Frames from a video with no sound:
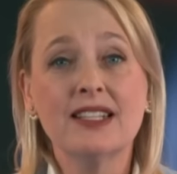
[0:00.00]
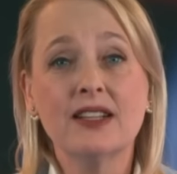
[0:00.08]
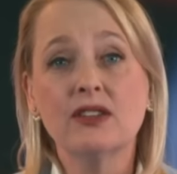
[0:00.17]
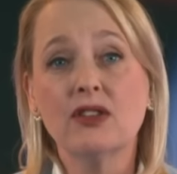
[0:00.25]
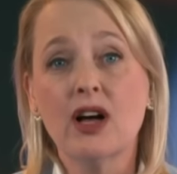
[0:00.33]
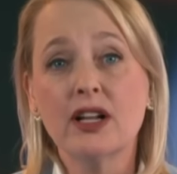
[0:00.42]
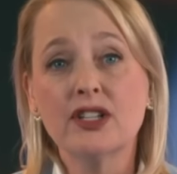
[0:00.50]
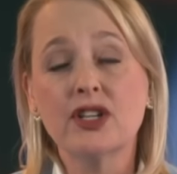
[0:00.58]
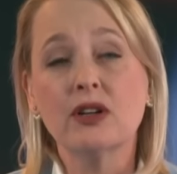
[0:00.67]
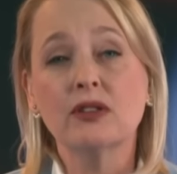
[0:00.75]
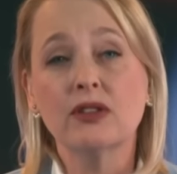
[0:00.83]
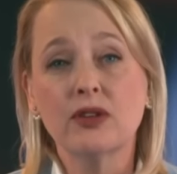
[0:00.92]
and launched
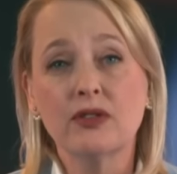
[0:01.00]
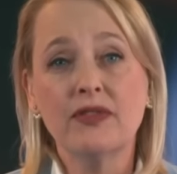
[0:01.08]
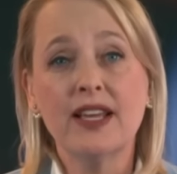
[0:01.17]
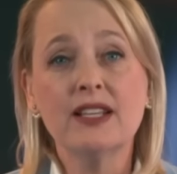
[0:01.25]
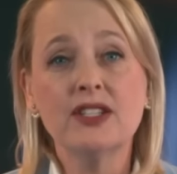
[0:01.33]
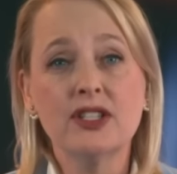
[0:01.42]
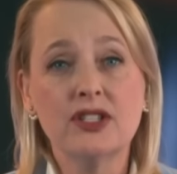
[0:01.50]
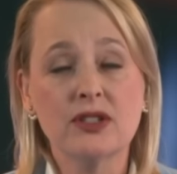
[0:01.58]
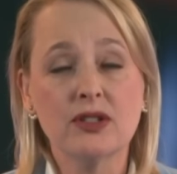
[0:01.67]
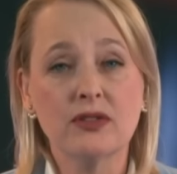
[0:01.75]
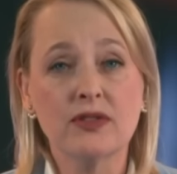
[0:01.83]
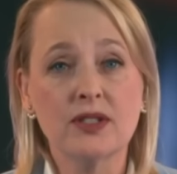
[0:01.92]
our Learn Vantage
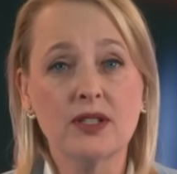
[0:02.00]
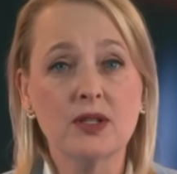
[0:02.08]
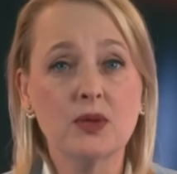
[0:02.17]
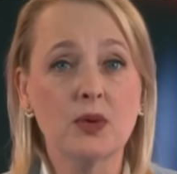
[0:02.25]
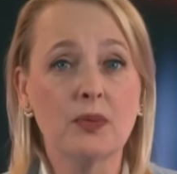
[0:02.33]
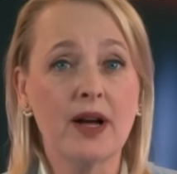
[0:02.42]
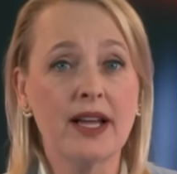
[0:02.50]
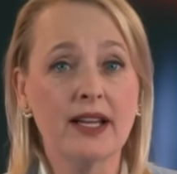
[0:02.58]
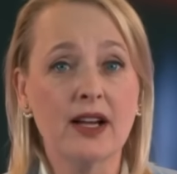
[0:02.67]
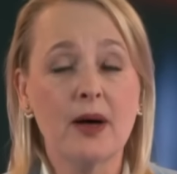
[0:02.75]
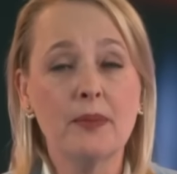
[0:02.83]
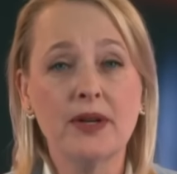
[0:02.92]
services. We're buying a
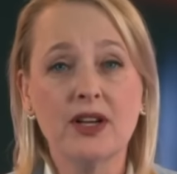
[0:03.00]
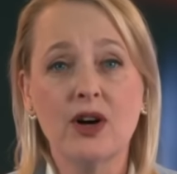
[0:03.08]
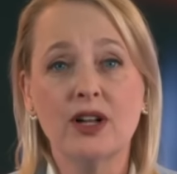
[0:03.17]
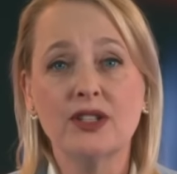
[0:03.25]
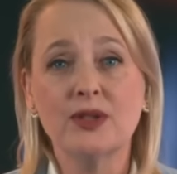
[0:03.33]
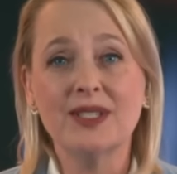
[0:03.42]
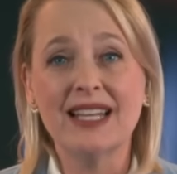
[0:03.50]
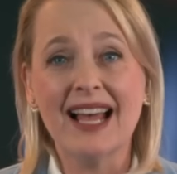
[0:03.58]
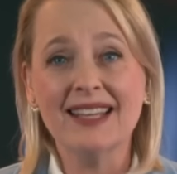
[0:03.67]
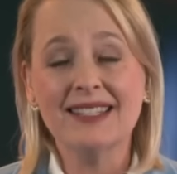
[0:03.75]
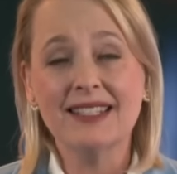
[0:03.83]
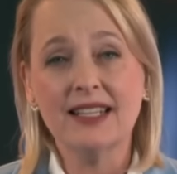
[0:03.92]
company called
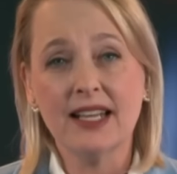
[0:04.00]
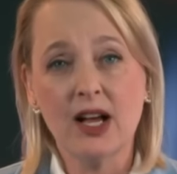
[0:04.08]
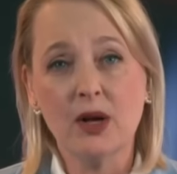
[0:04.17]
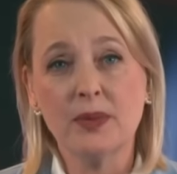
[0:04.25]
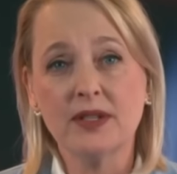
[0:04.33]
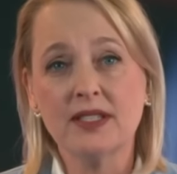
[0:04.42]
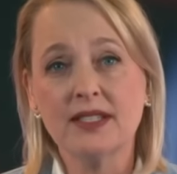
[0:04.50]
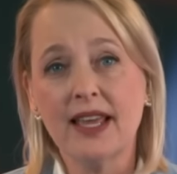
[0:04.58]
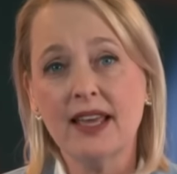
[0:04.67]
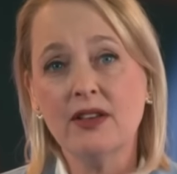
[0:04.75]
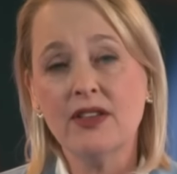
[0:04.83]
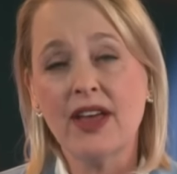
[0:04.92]
Udacity to help us
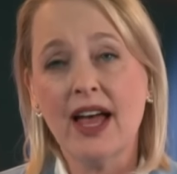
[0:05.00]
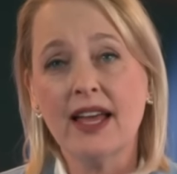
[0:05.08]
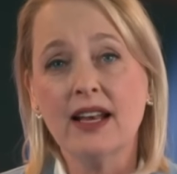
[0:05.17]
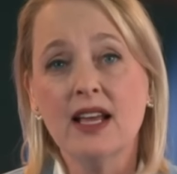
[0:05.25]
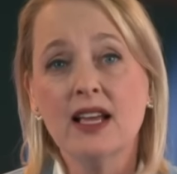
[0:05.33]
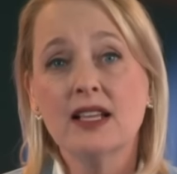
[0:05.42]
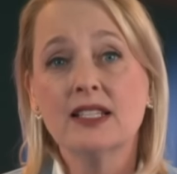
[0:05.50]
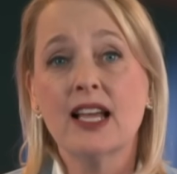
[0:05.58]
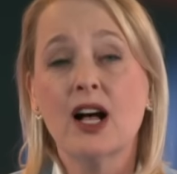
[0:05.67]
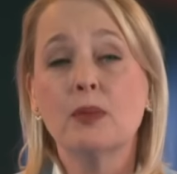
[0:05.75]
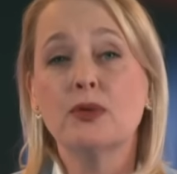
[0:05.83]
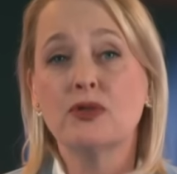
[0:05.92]
scale that, to
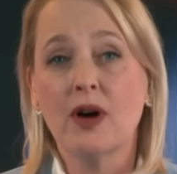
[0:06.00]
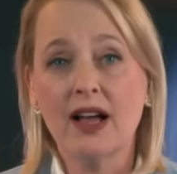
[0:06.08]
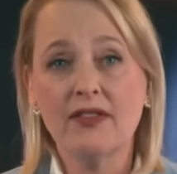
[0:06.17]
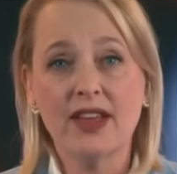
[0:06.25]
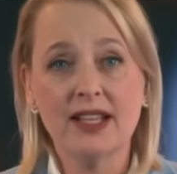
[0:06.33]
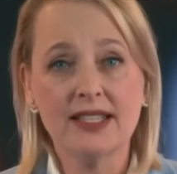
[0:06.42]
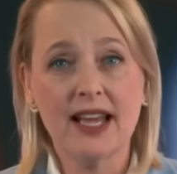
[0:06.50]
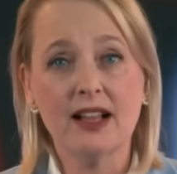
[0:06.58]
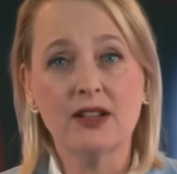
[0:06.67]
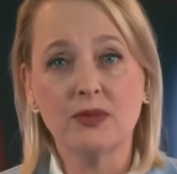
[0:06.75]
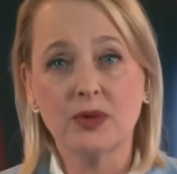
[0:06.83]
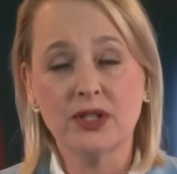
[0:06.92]
help drive that
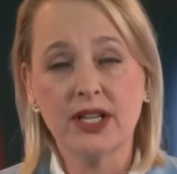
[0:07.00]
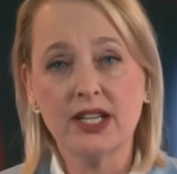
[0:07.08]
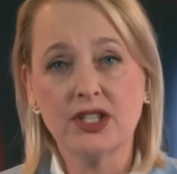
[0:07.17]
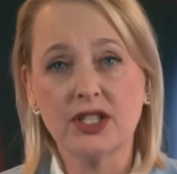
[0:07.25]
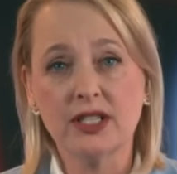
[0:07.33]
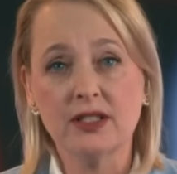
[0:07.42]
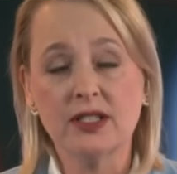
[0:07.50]
talent rotation.